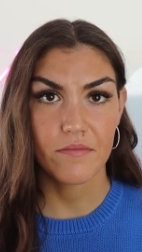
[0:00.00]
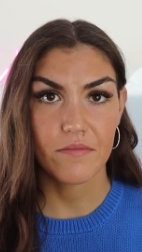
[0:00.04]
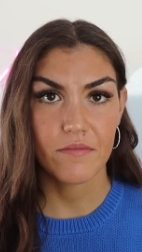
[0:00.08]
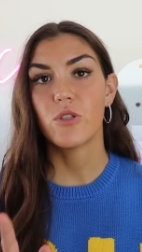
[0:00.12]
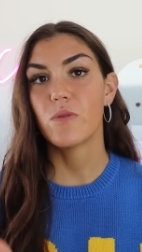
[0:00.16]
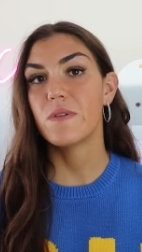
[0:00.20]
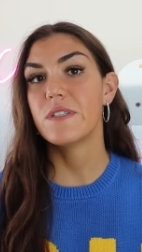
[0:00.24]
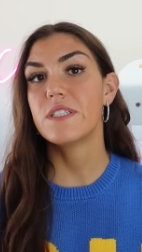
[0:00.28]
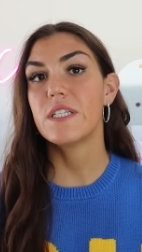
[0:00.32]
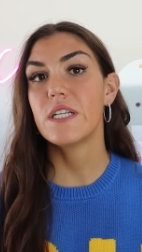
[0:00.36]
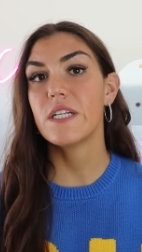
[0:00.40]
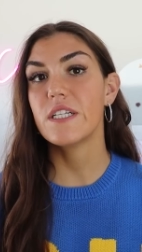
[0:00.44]

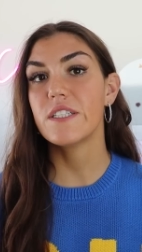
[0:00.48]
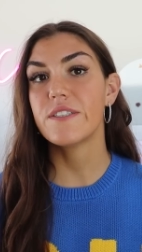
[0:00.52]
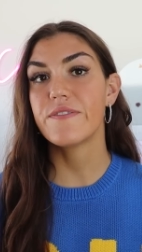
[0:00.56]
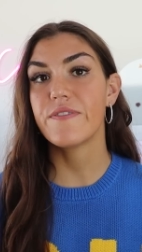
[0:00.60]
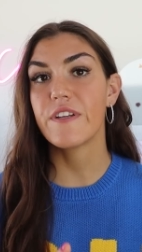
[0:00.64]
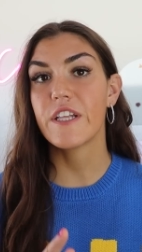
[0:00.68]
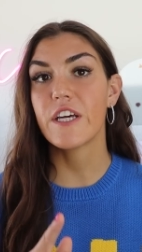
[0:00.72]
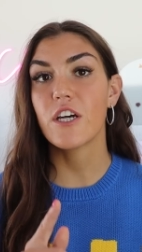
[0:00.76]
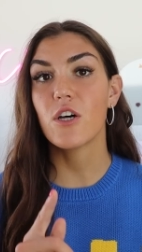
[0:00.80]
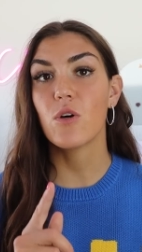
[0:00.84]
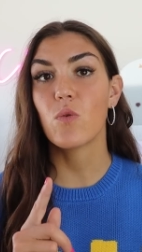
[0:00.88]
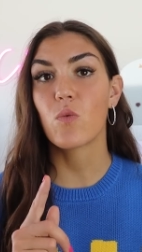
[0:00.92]
So in today's
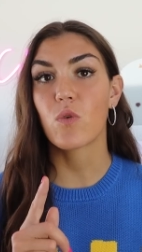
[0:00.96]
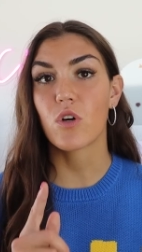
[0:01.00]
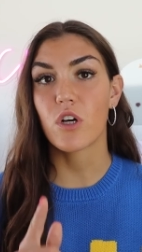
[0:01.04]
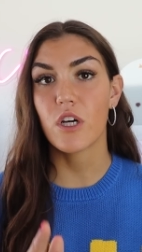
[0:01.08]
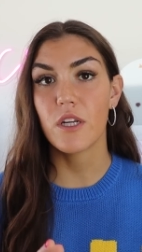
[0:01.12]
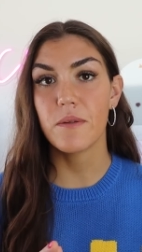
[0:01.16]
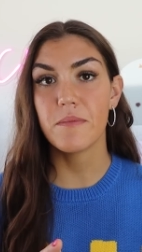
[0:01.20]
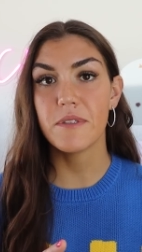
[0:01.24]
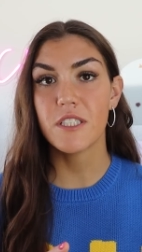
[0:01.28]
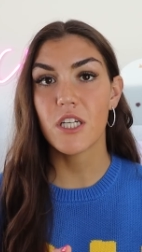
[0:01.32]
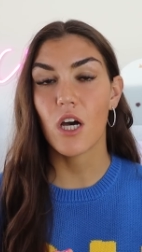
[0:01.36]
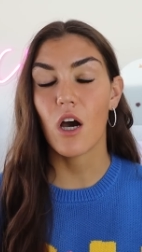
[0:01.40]
video, we're
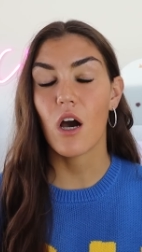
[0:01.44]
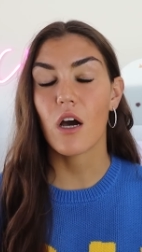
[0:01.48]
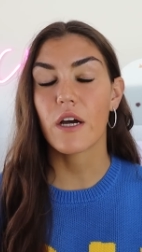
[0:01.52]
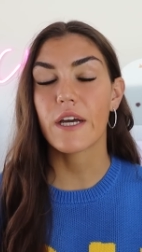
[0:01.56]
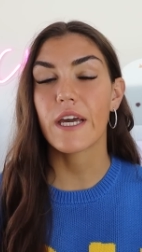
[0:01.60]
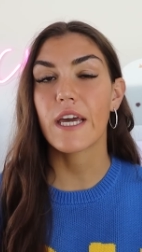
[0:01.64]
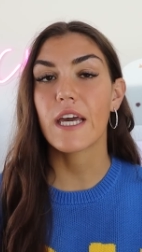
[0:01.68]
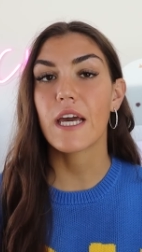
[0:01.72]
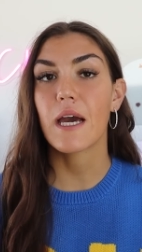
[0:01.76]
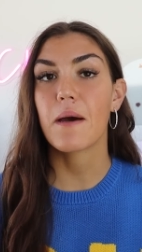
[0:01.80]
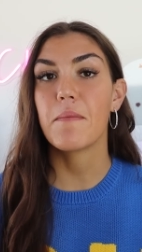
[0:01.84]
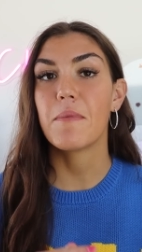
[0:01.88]
gonna be
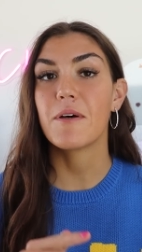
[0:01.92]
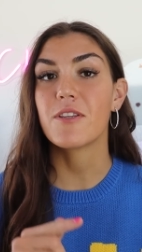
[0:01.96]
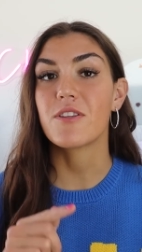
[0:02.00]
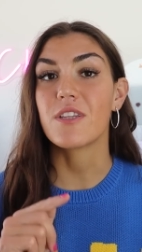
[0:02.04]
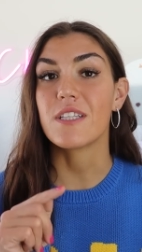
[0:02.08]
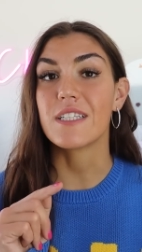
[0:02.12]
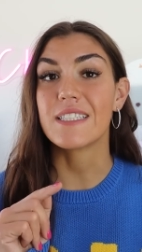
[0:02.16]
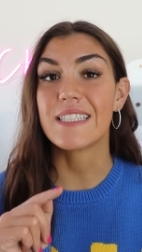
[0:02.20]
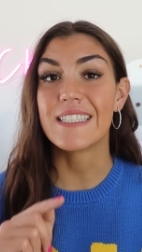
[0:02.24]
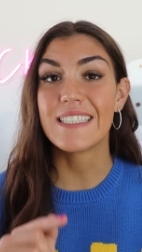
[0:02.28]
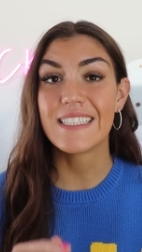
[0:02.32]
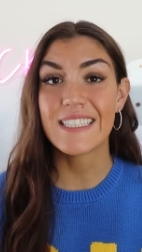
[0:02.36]
talking about
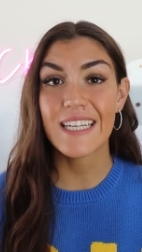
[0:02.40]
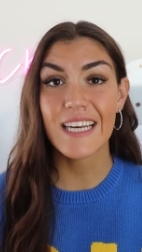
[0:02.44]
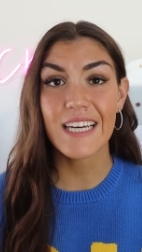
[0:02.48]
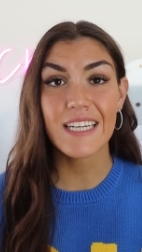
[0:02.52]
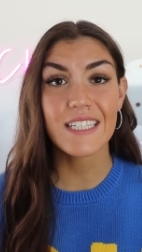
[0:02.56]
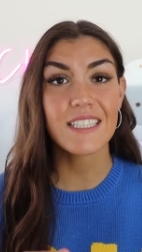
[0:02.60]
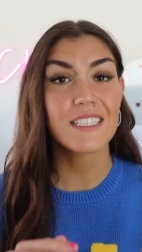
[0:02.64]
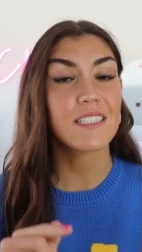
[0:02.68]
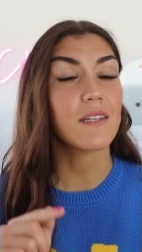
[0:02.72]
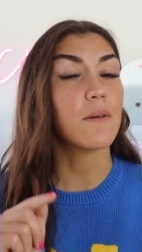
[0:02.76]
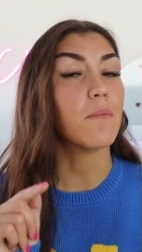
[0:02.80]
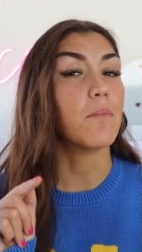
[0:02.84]
the
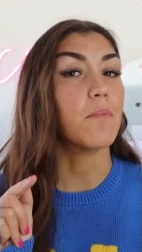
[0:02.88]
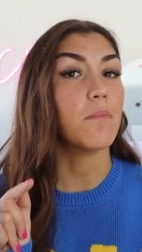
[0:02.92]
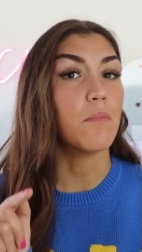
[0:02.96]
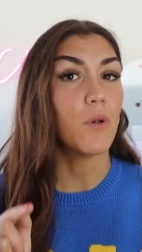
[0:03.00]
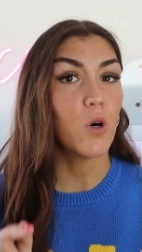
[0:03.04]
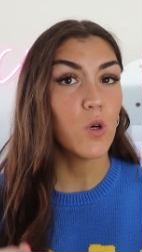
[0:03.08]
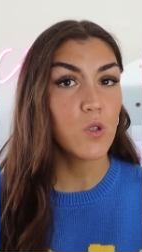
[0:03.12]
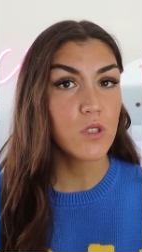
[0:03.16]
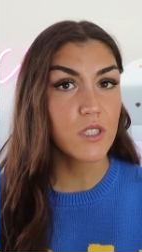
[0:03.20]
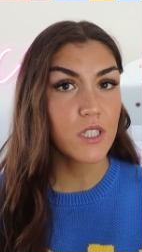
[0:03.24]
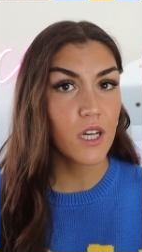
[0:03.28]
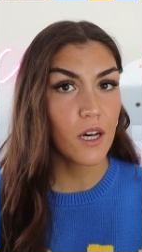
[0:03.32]
six
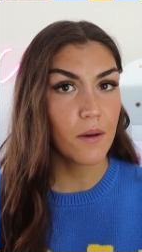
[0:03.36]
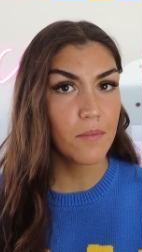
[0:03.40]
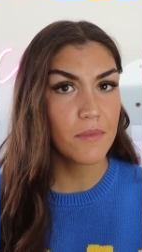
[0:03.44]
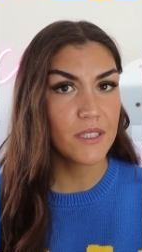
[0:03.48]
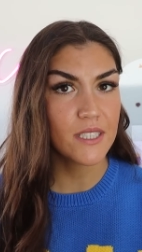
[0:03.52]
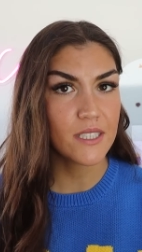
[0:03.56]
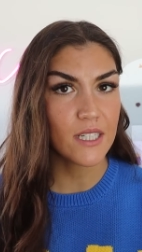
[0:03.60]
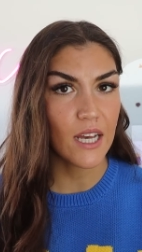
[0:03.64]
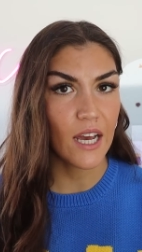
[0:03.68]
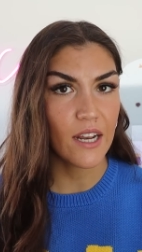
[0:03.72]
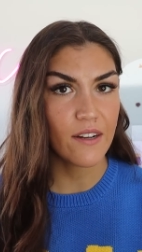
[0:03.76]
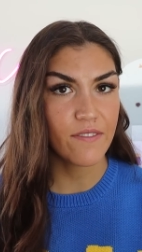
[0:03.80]
most
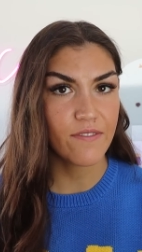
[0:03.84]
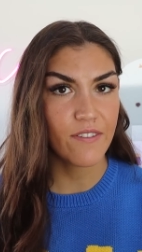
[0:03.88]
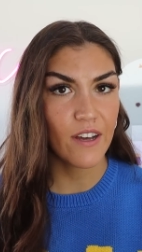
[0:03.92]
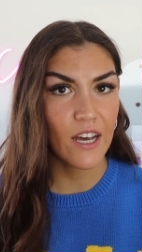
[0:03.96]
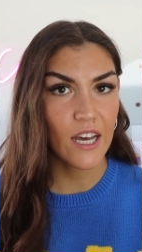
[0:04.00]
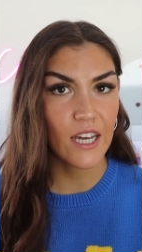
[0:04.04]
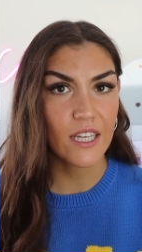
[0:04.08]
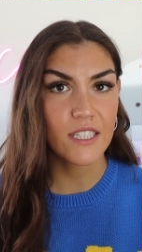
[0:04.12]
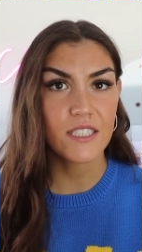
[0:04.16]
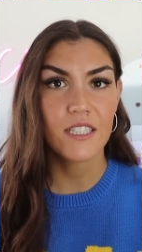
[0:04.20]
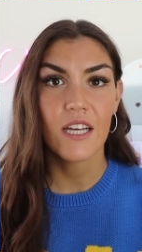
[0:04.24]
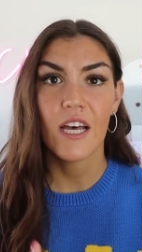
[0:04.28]
common side
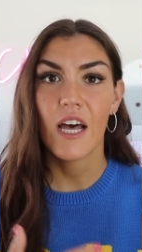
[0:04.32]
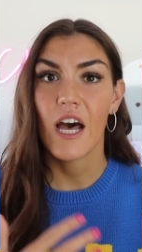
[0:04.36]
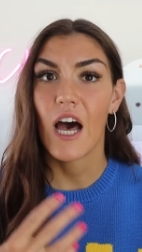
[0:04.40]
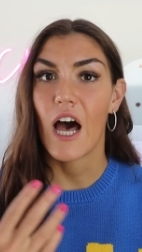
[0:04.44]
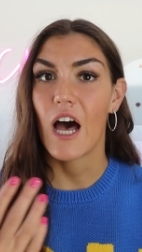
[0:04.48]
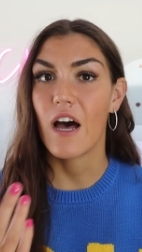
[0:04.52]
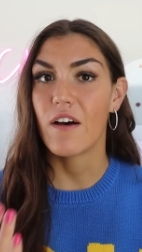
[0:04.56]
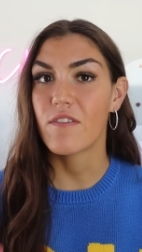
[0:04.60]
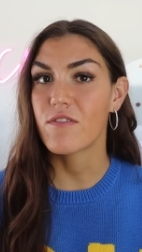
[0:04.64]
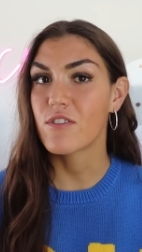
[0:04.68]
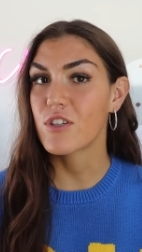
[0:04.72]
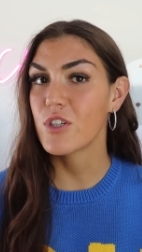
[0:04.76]
effects
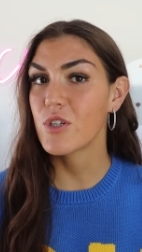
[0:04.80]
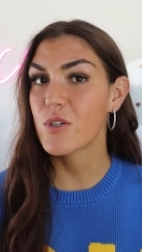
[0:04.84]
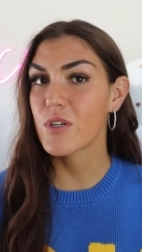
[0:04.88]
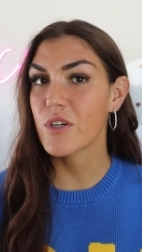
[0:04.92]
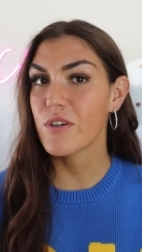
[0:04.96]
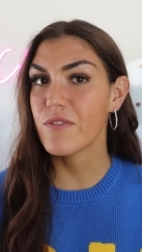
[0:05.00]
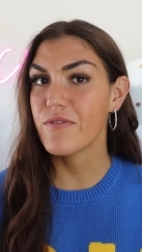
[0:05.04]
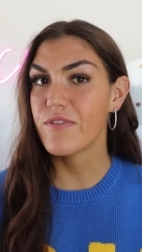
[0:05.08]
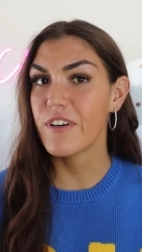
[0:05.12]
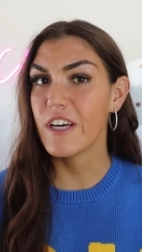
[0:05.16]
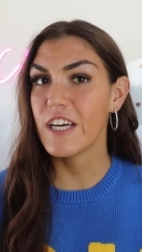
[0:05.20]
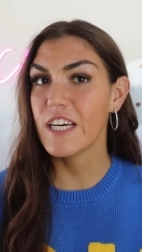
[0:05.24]
of
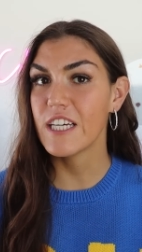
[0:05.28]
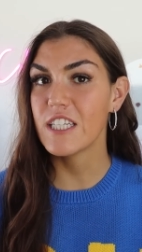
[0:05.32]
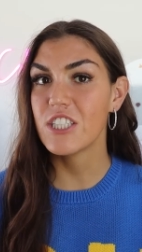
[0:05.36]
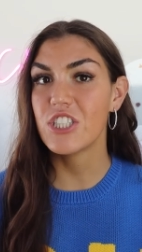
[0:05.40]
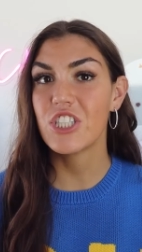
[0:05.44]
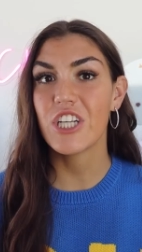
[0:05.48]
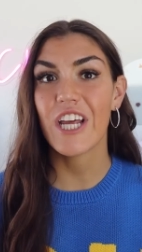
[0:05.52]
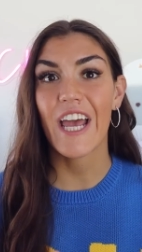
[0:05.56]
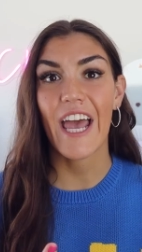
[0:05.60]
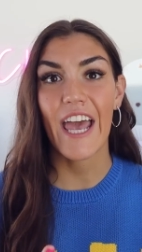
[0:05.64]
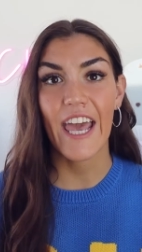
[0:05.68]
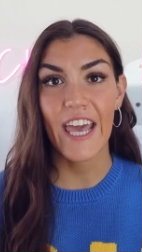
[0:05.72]

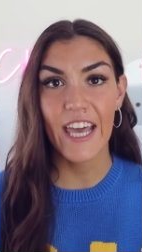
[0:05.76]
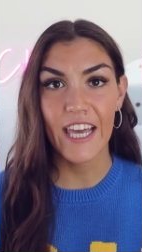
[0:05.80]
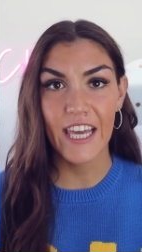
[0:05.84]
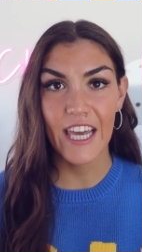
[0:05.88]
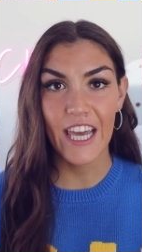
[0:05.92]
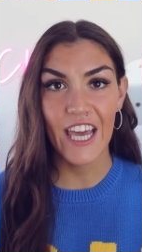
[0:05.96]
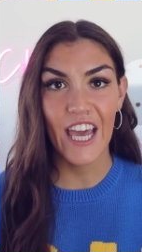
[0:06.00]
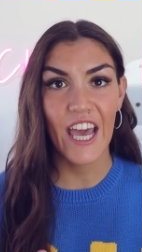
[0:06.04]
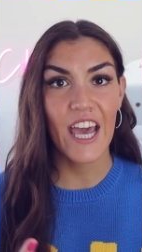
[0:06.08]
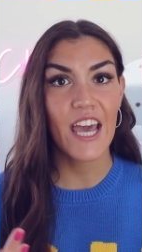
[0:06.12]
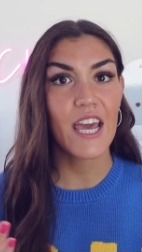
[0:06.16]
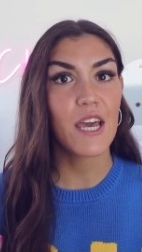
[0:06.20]
glucophage,
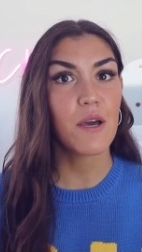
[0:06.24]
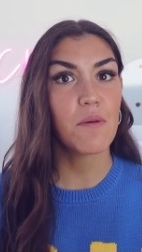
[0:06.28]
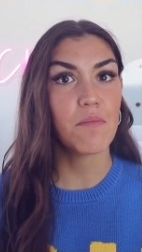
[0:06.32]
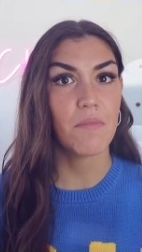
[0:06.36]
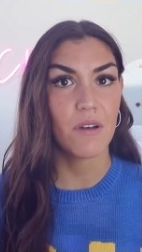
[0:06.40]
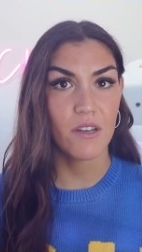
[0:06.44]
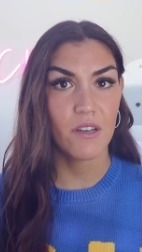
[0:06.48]
aka